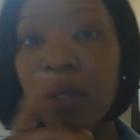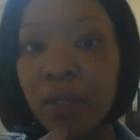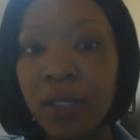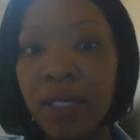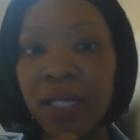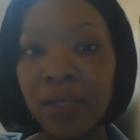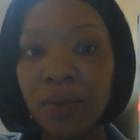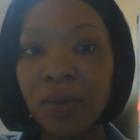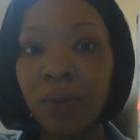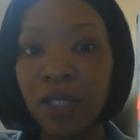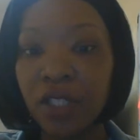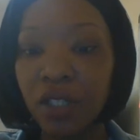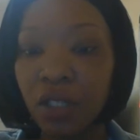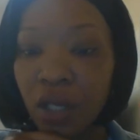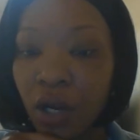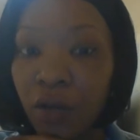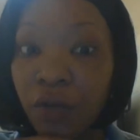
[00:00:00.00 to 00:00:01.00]
That's what we
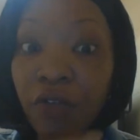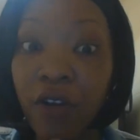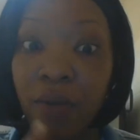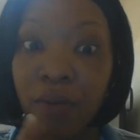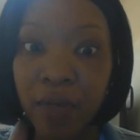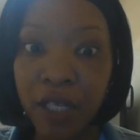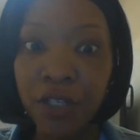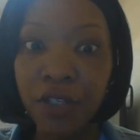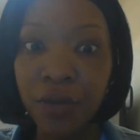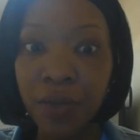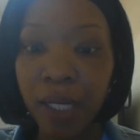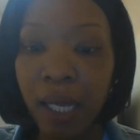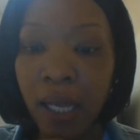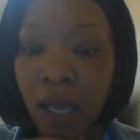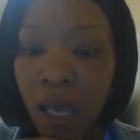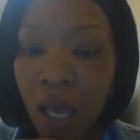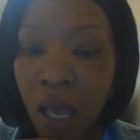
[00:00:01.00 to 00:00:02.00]
should learn from history.
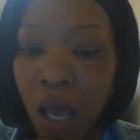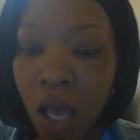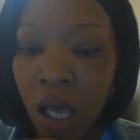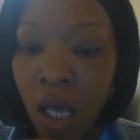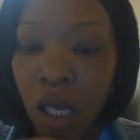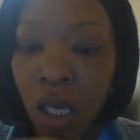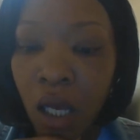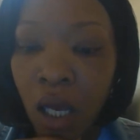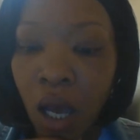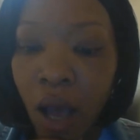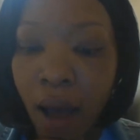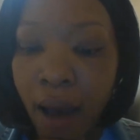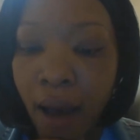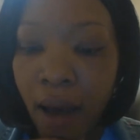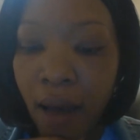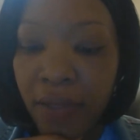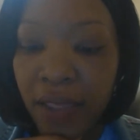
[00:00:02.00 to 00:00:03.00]

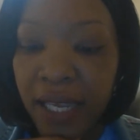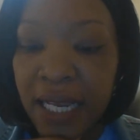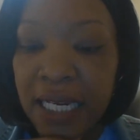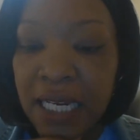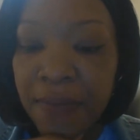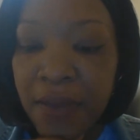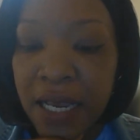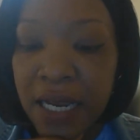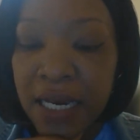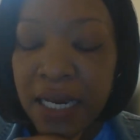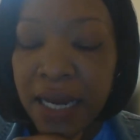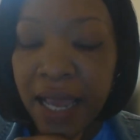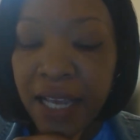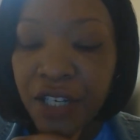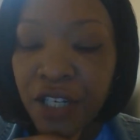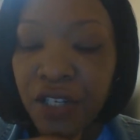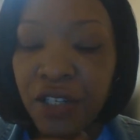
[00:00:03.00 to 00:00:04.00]
The independent
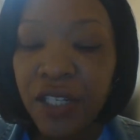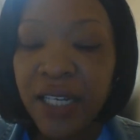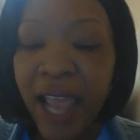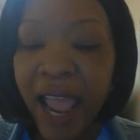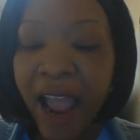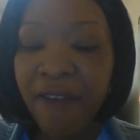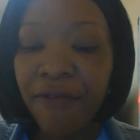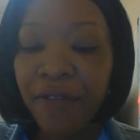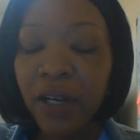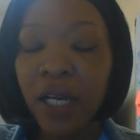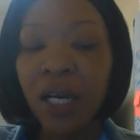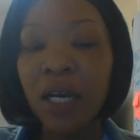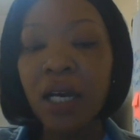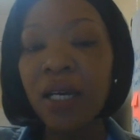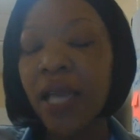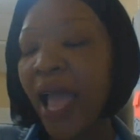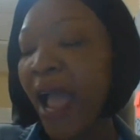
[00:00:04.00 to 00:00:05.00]
nations in
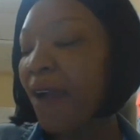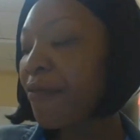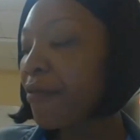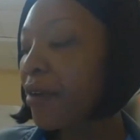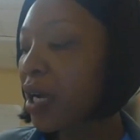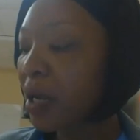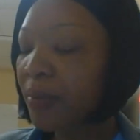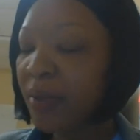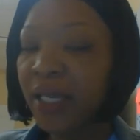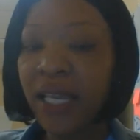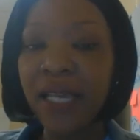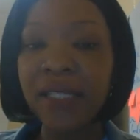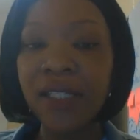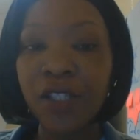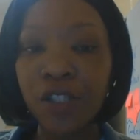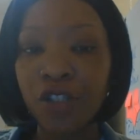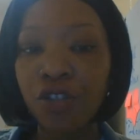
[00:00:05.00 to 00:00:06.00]
Africa. Africa
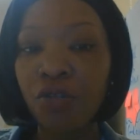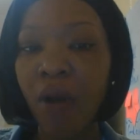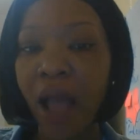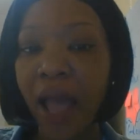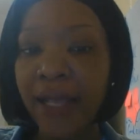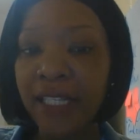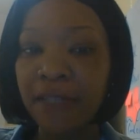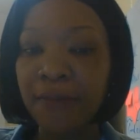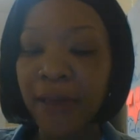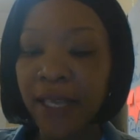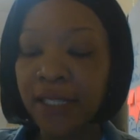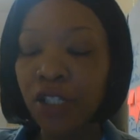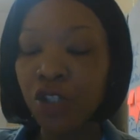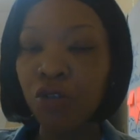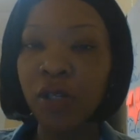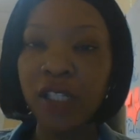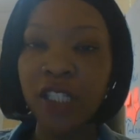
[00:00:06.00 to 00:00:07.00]
begins to try its best
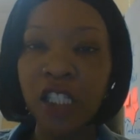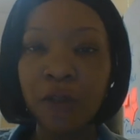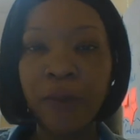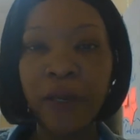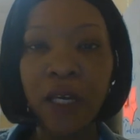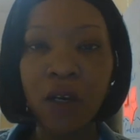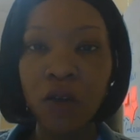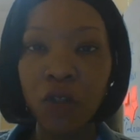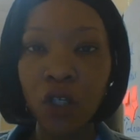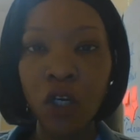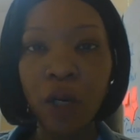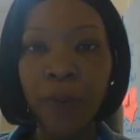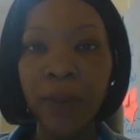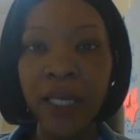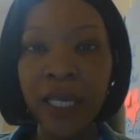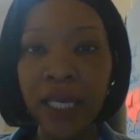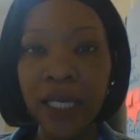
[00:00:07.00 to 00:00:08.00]
to expel
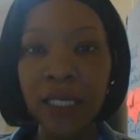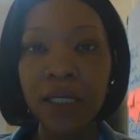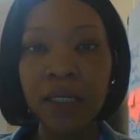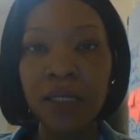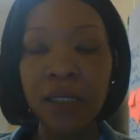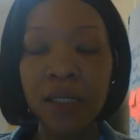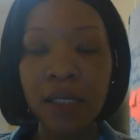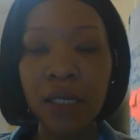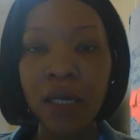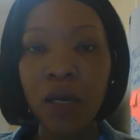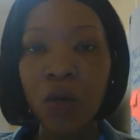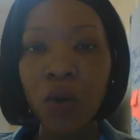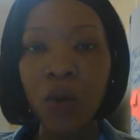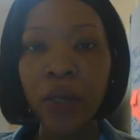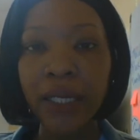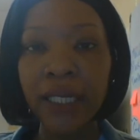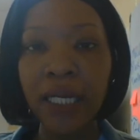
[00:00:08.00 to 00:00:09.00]
Europeans
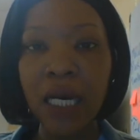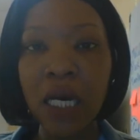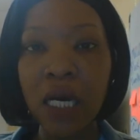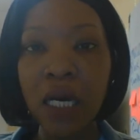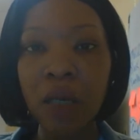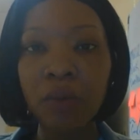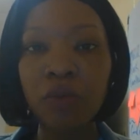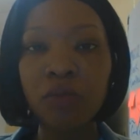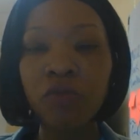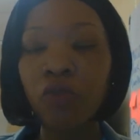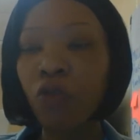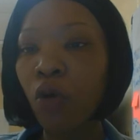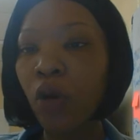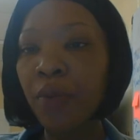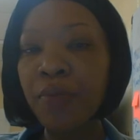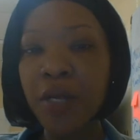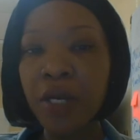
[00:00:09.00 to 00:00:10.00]
who had come
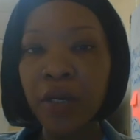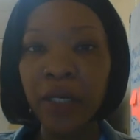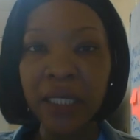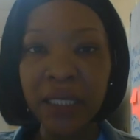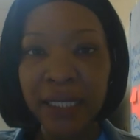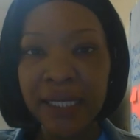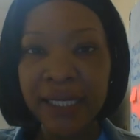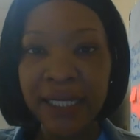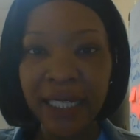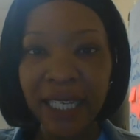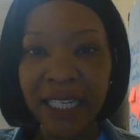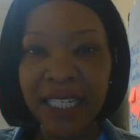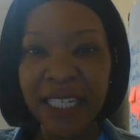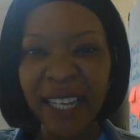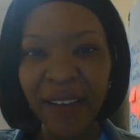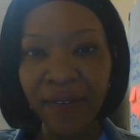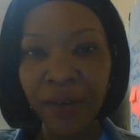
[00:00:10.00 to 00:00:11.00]
for imperialistic
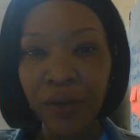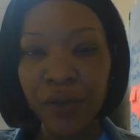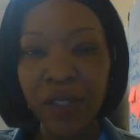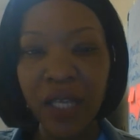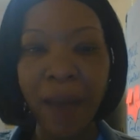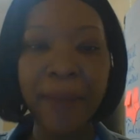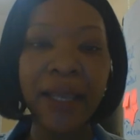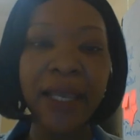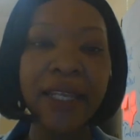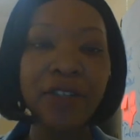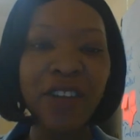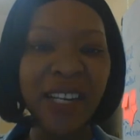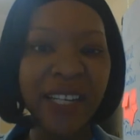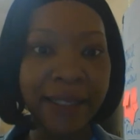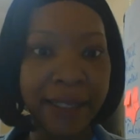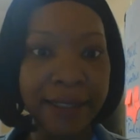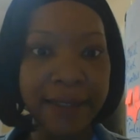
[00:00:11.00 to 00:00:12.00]
endeavors, coming in trying
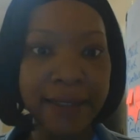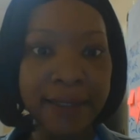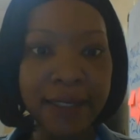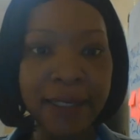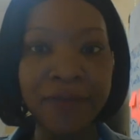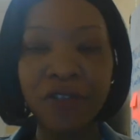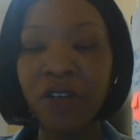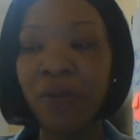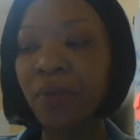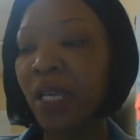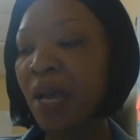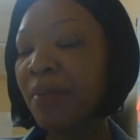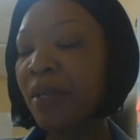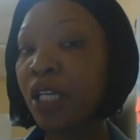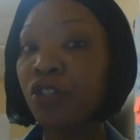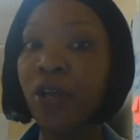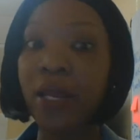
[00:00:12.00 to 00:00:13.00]
to get stuff,
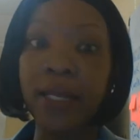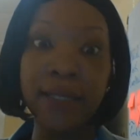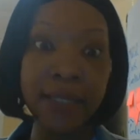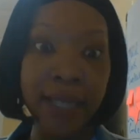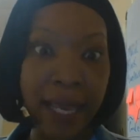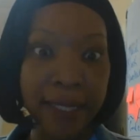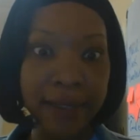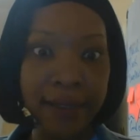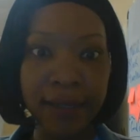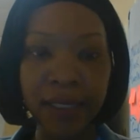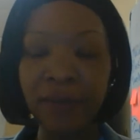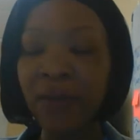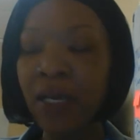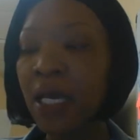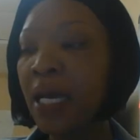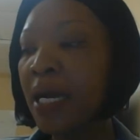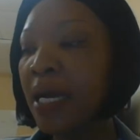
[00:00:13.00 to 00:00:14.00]
coming in trying to take stuff,
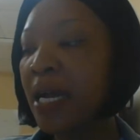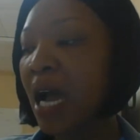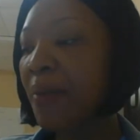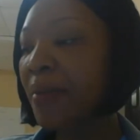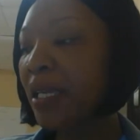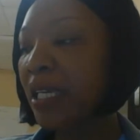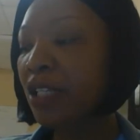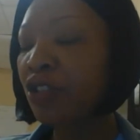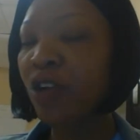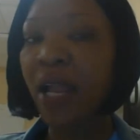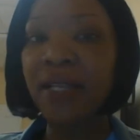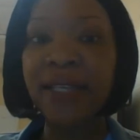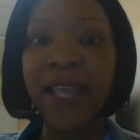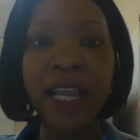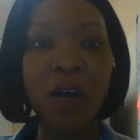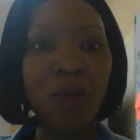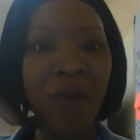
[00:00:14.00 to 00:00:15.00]
coming in trying to
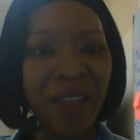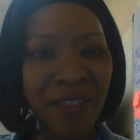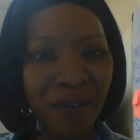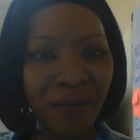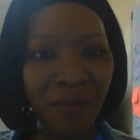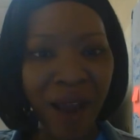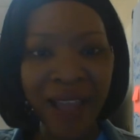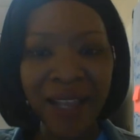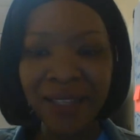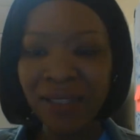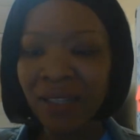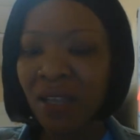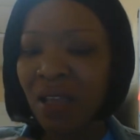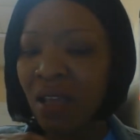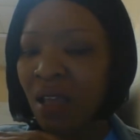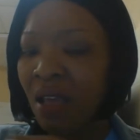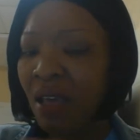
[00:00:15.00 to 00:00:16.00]
take away their rights.
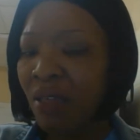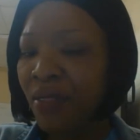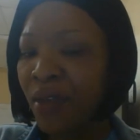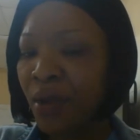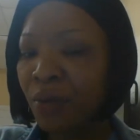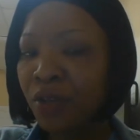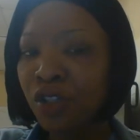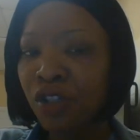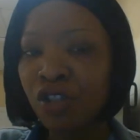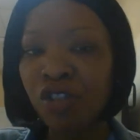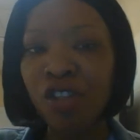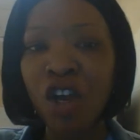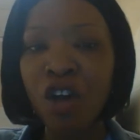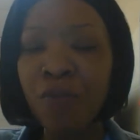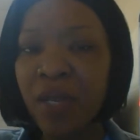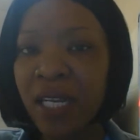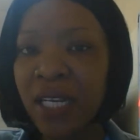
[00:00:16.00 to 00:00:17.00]
There were
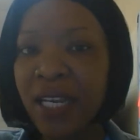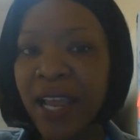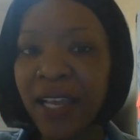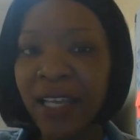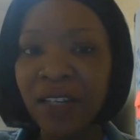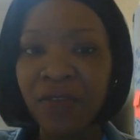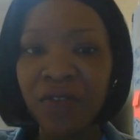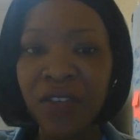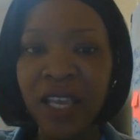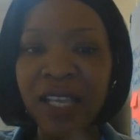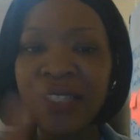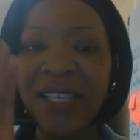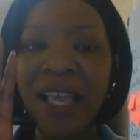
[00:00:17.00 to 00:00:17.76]
so many negative things.